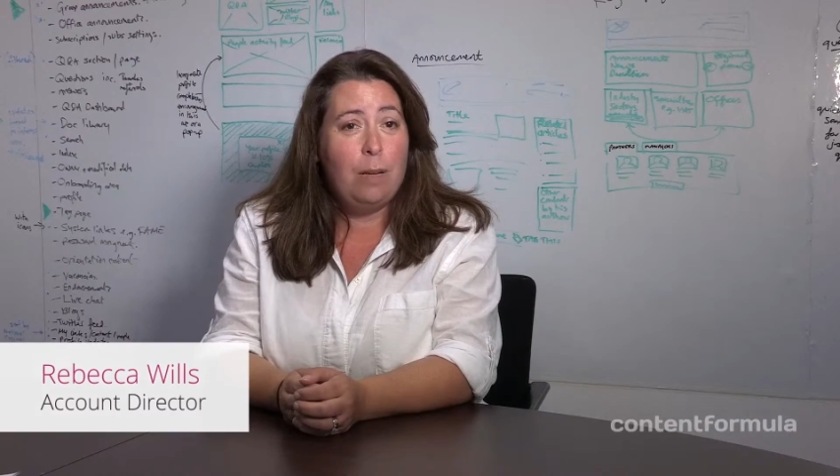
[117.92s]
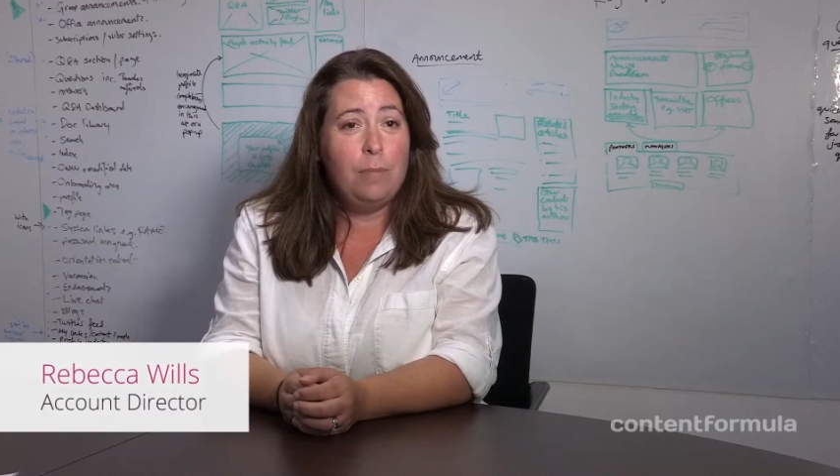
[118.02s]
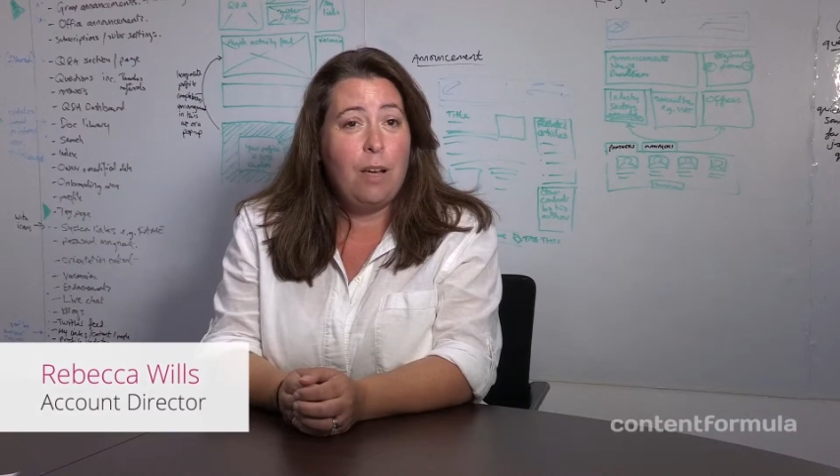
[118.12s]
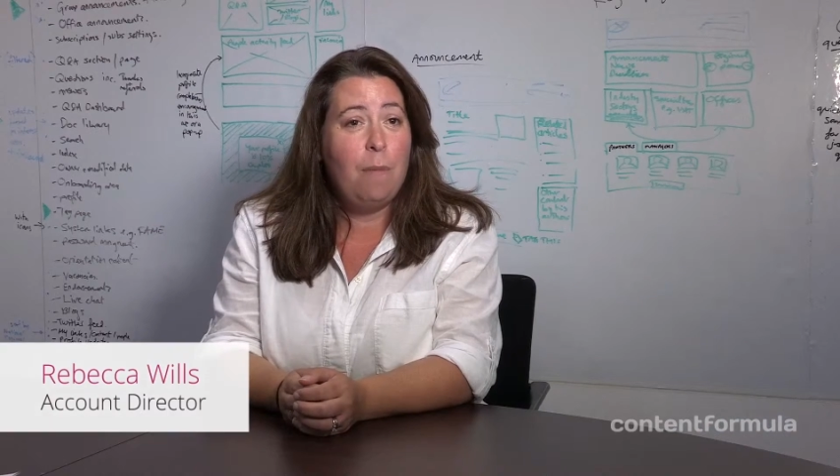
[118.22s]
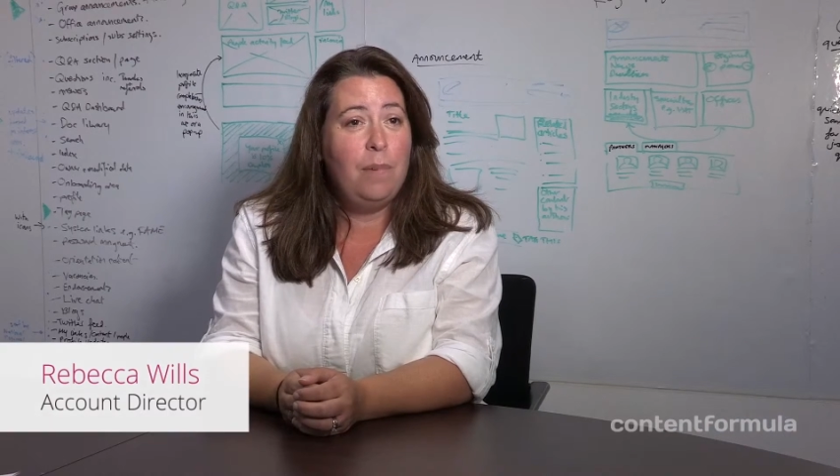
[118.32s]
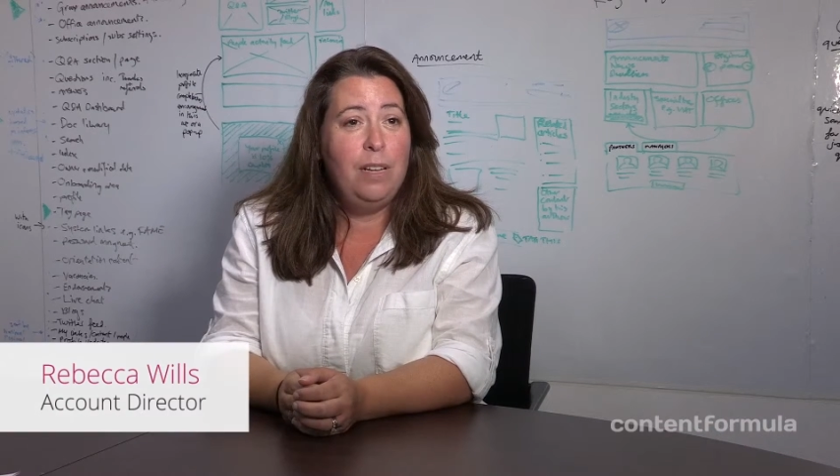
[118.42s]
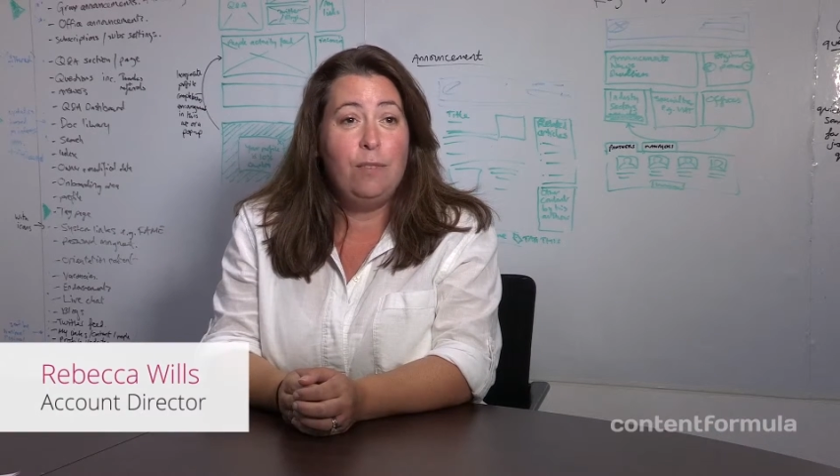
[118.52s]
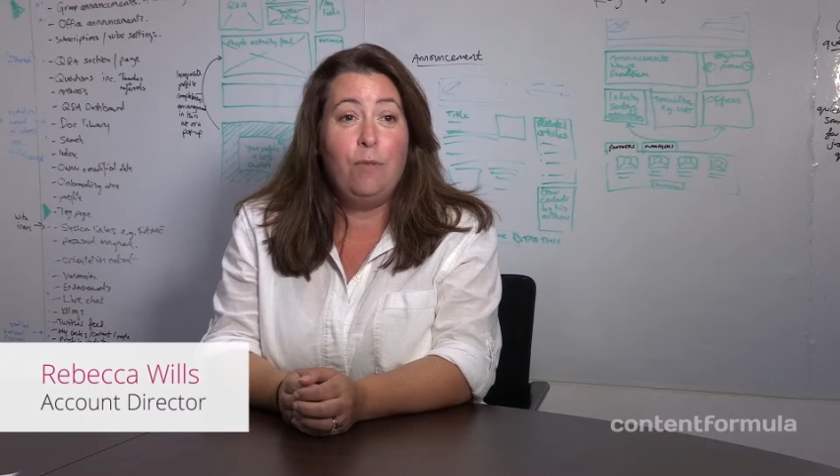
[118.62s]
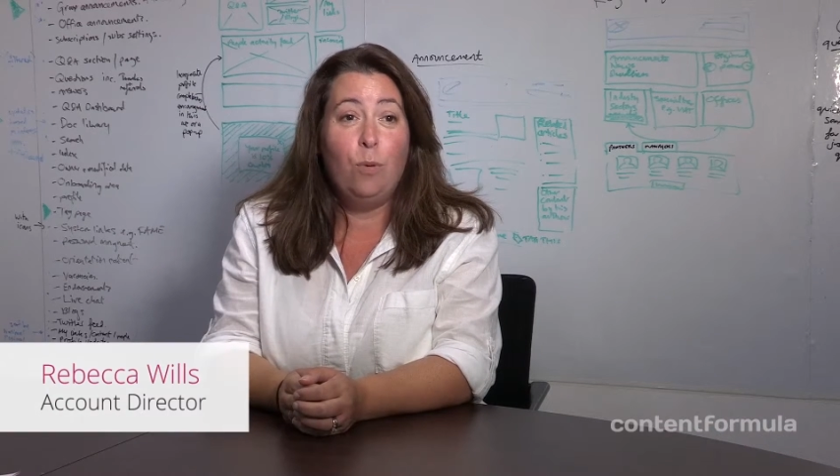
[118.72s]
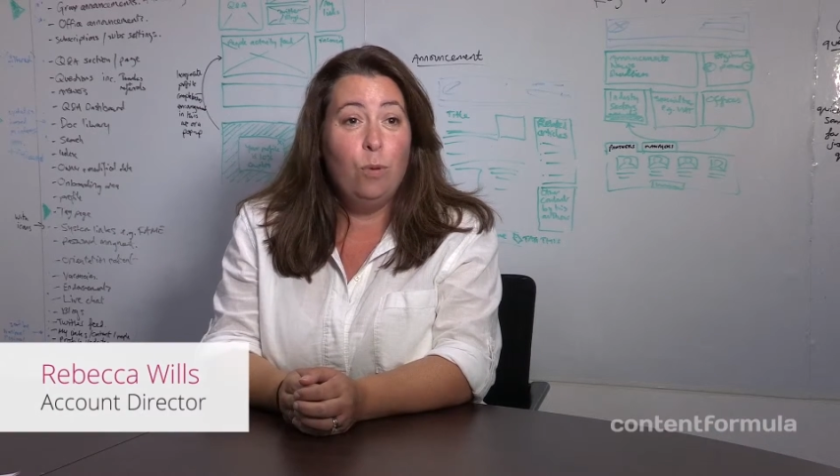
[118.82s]
helped
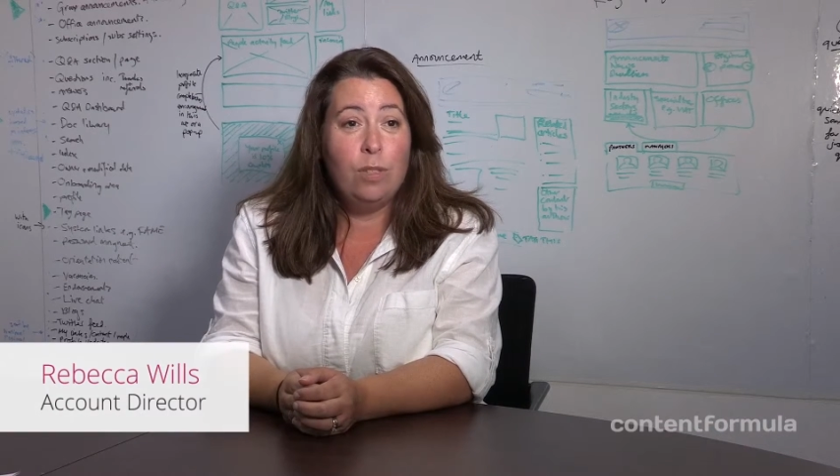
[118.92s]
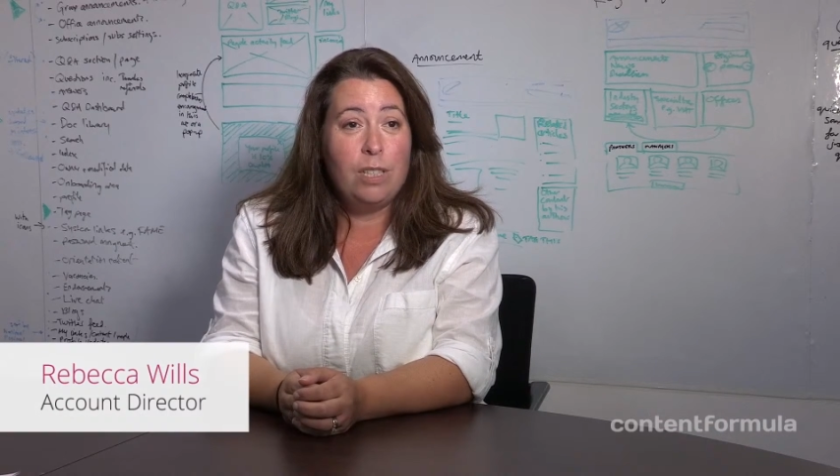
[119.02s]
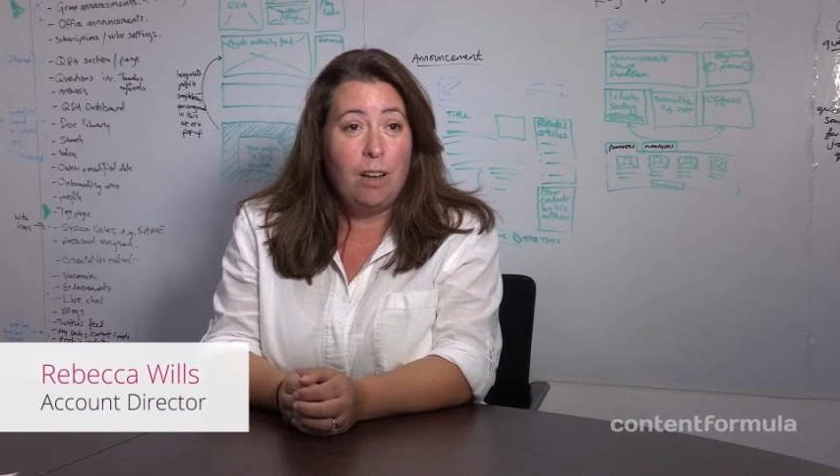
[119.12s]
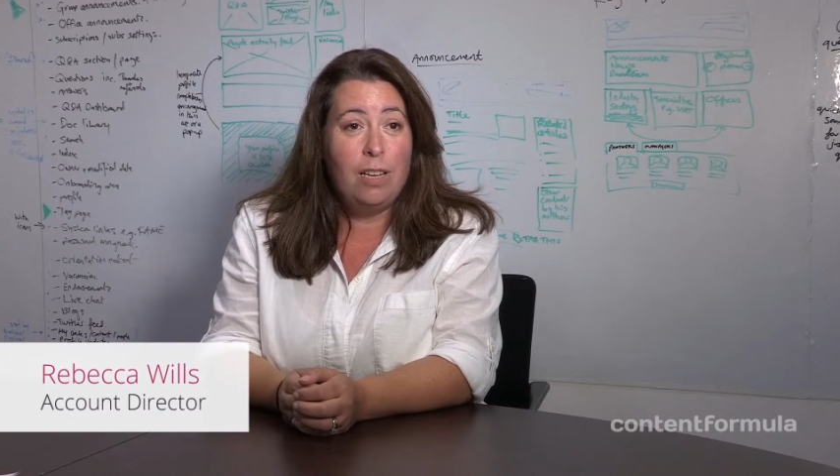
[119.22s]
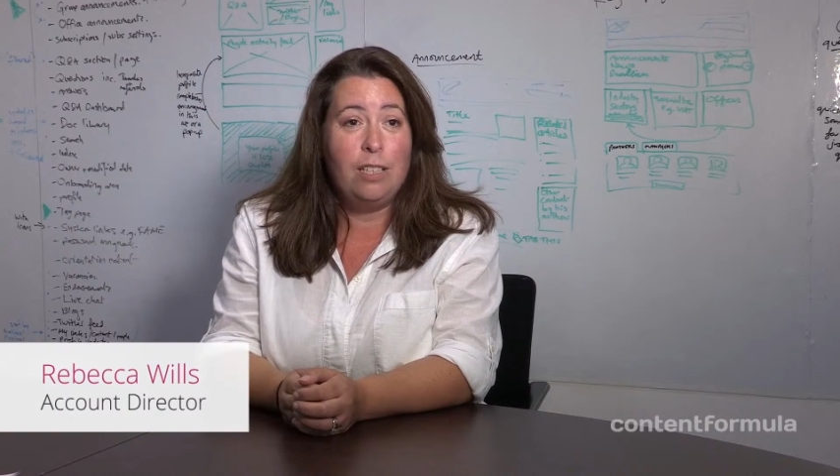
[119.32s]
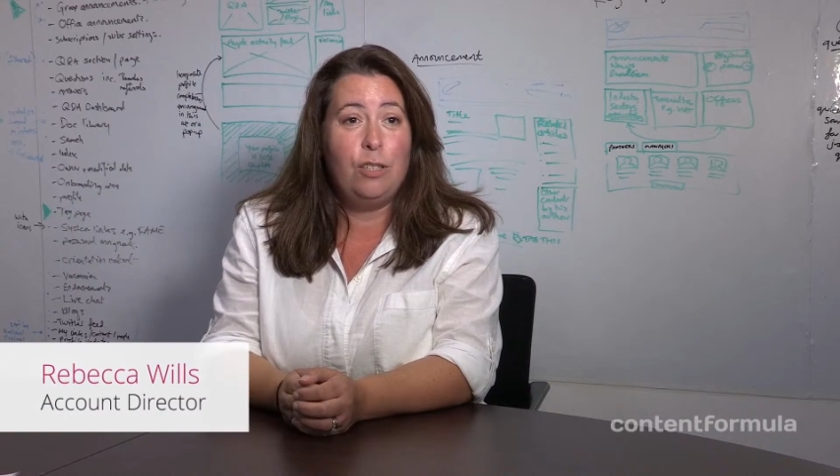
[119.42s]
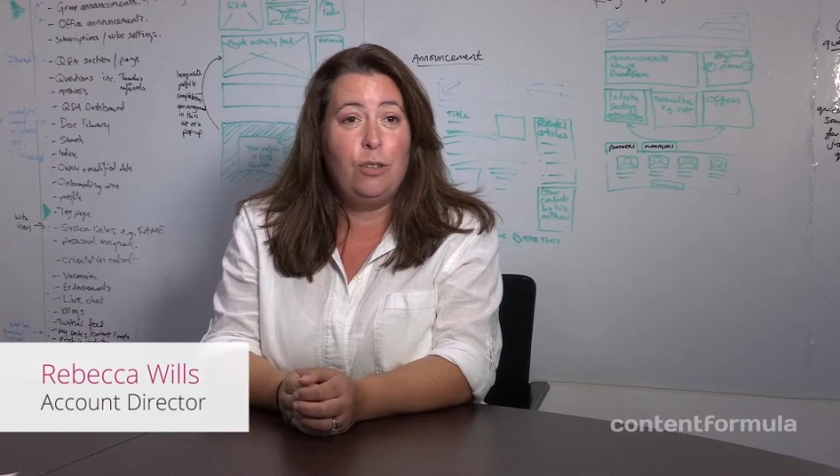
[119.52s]
companies of all sizes